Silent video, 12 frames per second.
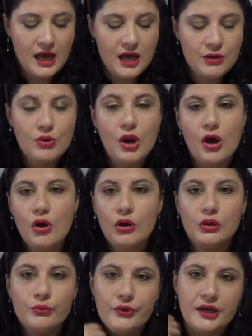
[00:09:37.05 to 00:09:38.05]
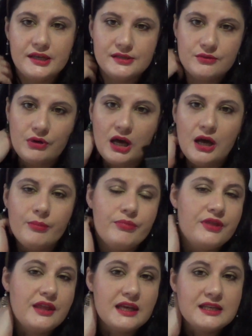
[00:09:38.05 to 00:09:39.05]
I will always
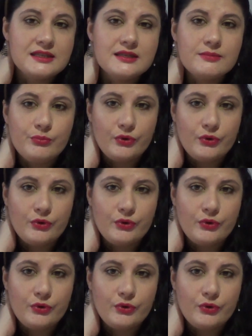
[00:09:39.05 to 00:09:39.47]
grab this